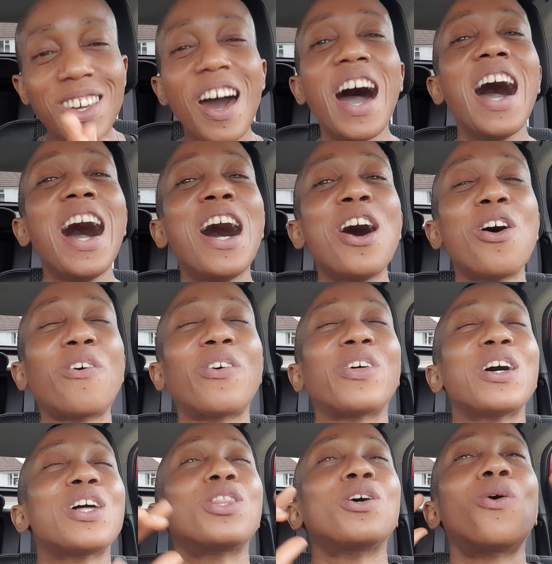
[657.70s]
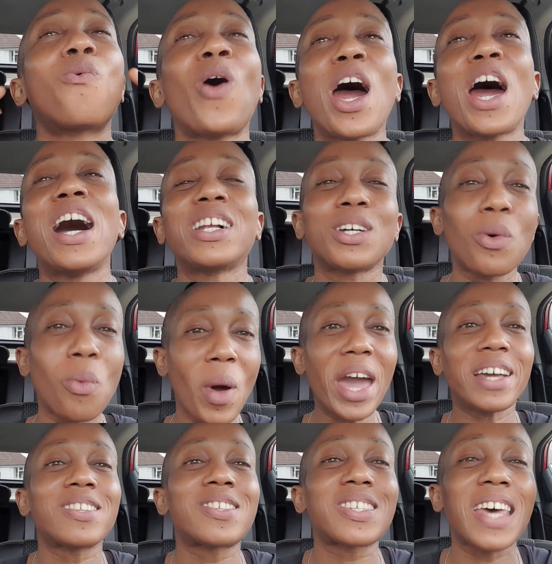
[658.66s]
go. The world
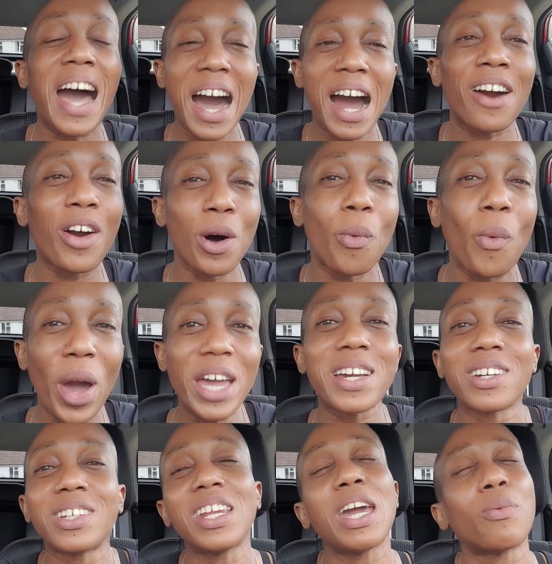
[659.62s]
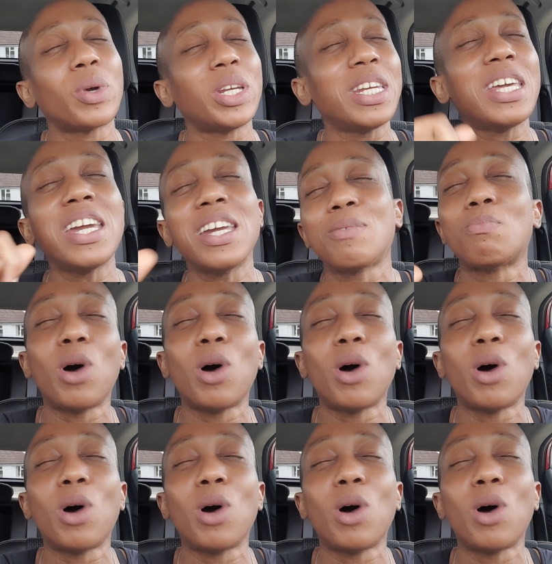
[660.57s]
awaits our awakening. We need